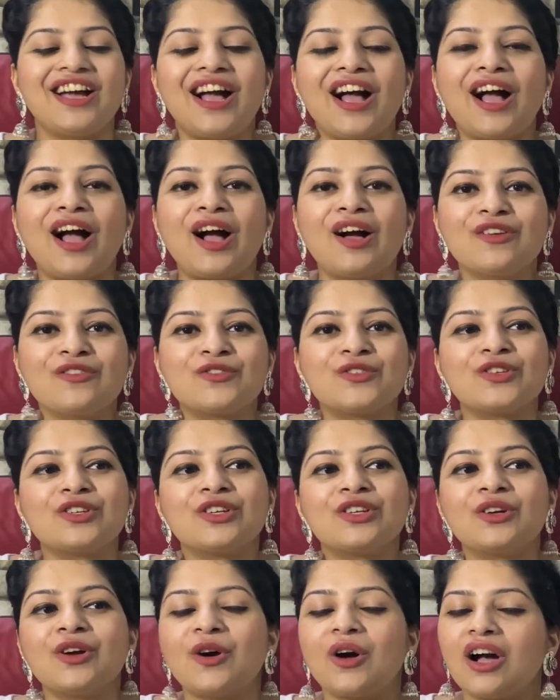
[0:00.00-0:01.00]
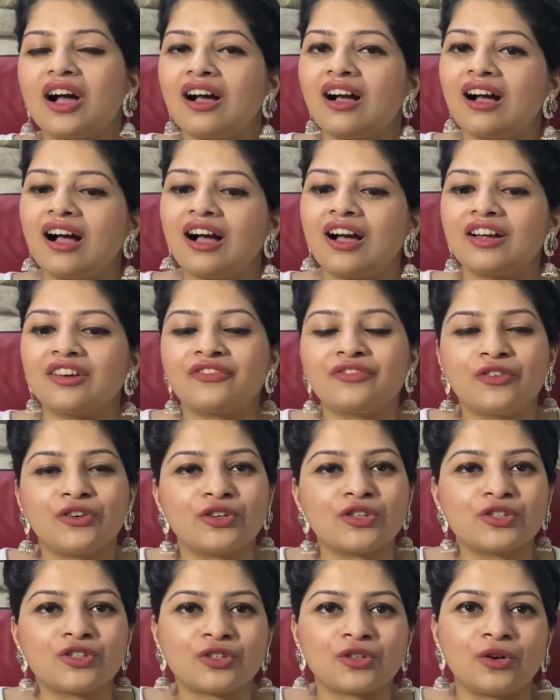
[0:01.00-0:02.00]
After our
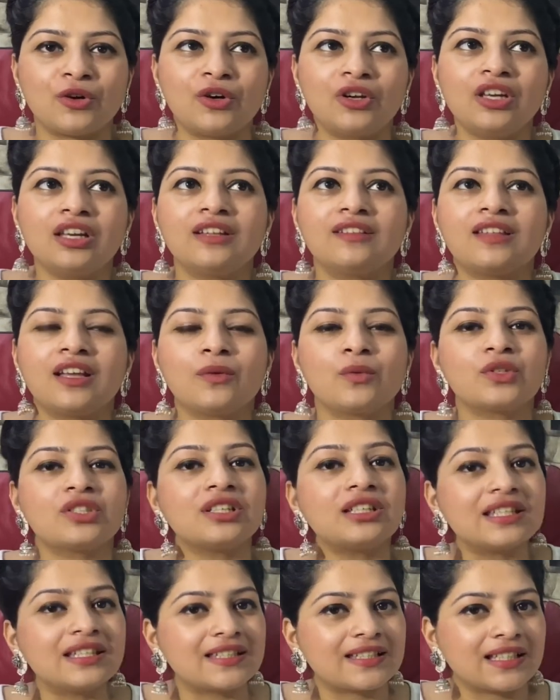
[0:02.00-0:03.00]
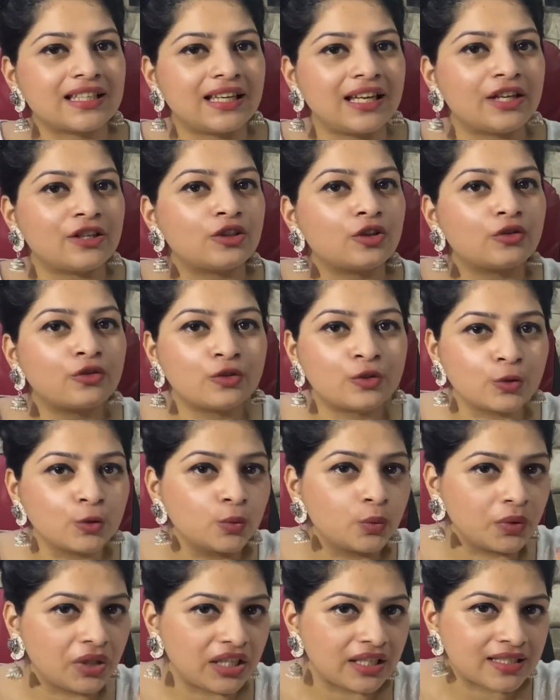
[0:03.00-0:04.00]
first call, there was a disconnect of 2
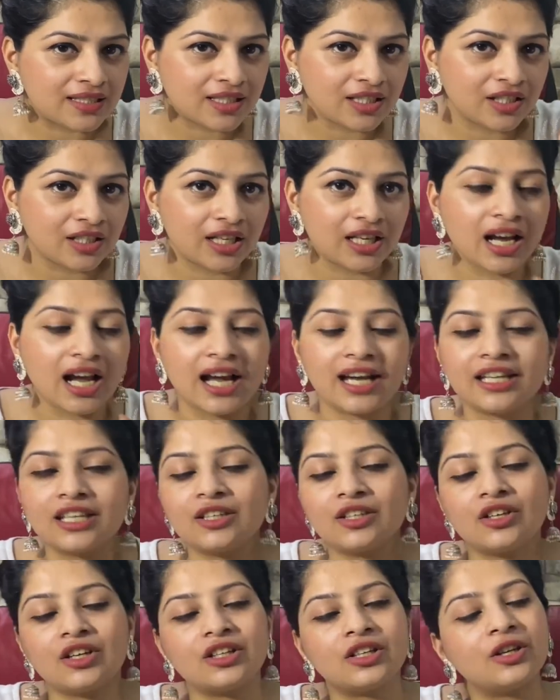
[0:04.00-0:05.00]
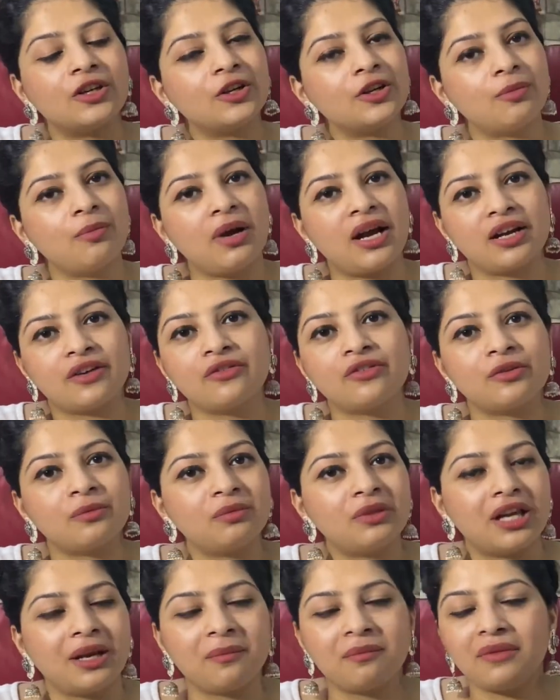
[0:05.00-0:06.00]
weeks. Okay, I did not heard back from
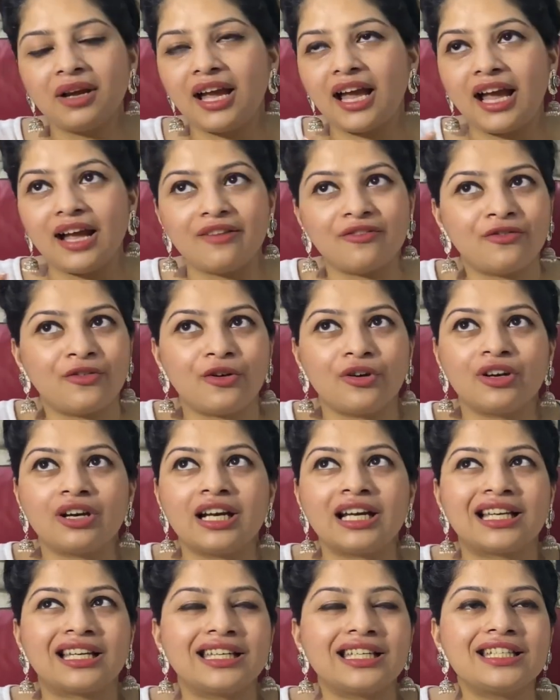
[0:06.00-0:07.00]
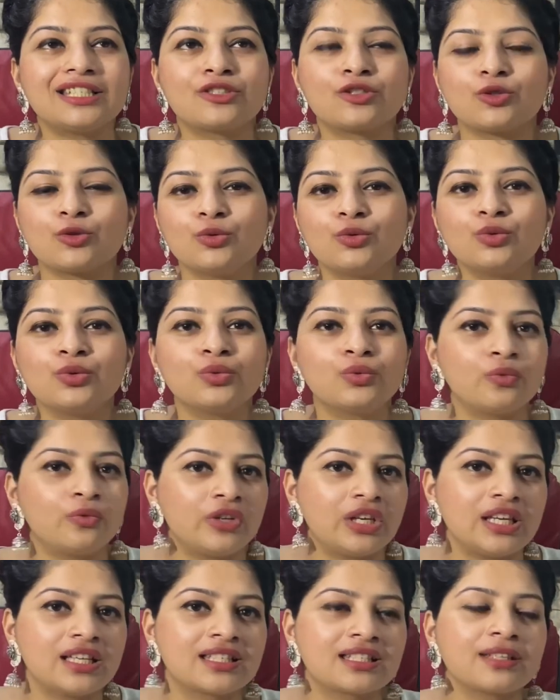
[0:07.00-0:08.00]
them for at least 2
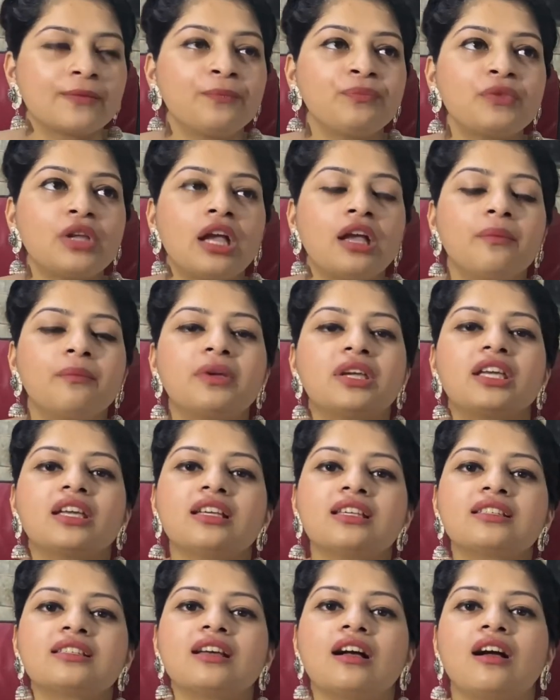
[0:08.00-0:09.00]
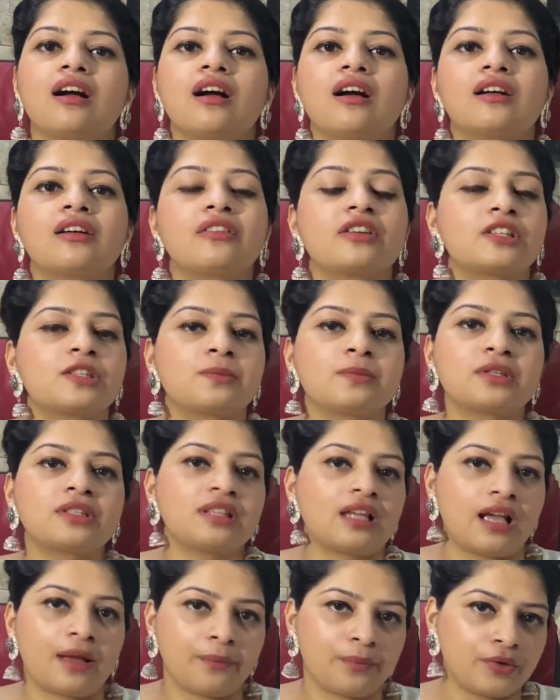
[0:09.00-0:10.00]
weeks. Because Christmas
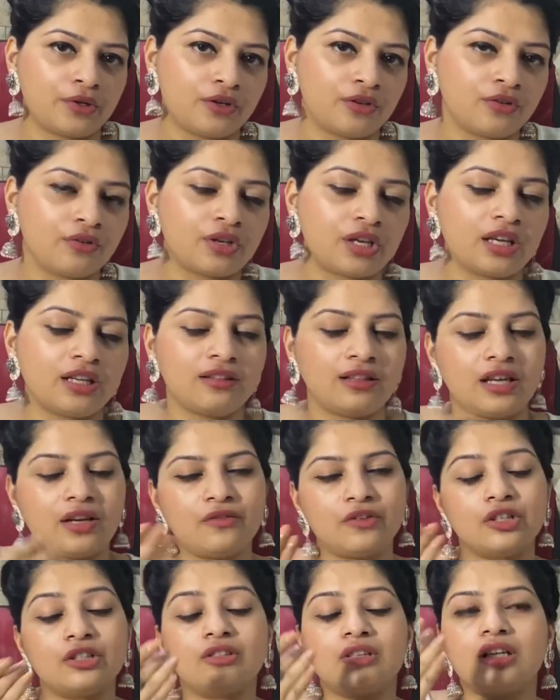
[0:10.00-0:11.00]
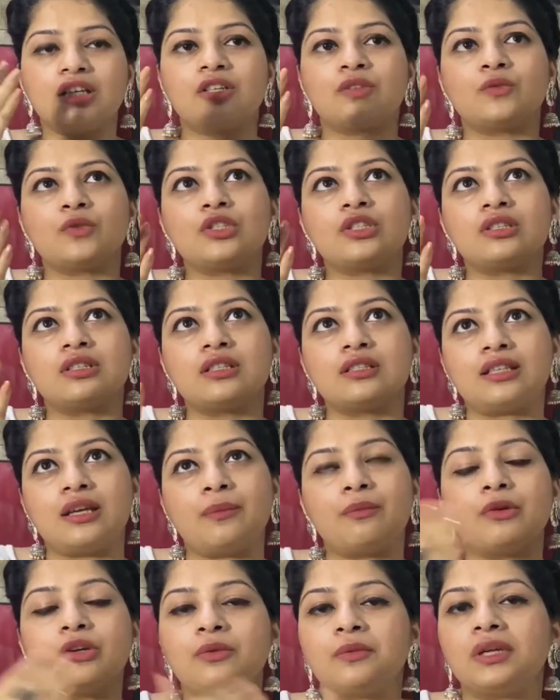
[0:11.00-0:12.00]
happened, okay? It was
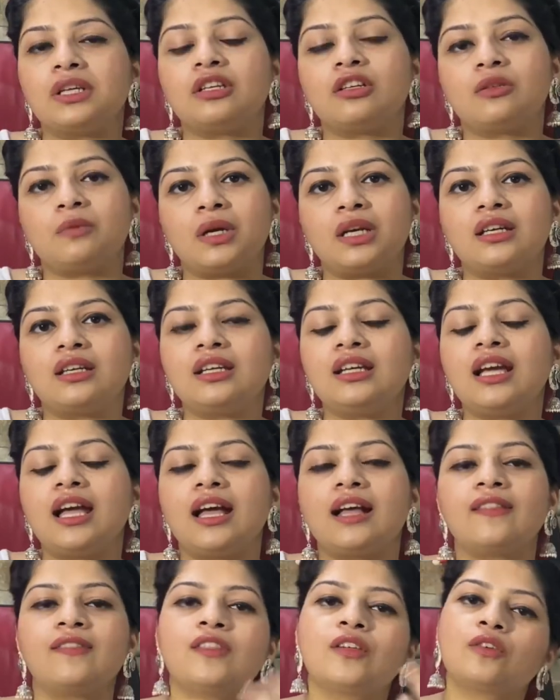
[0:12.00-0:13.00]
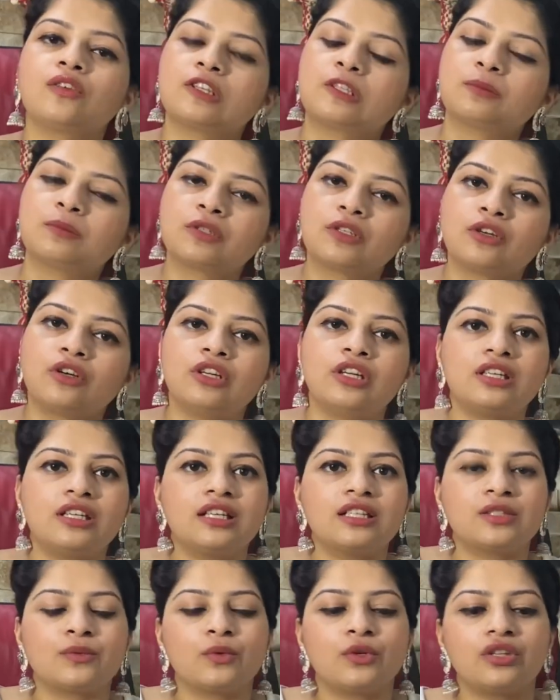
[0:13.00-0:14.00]
December 2020 and the Christmas
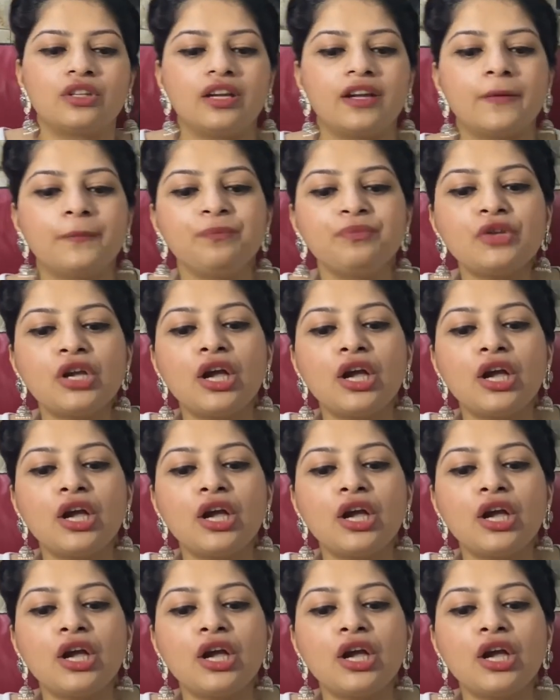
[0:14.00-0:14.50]
holidays were there.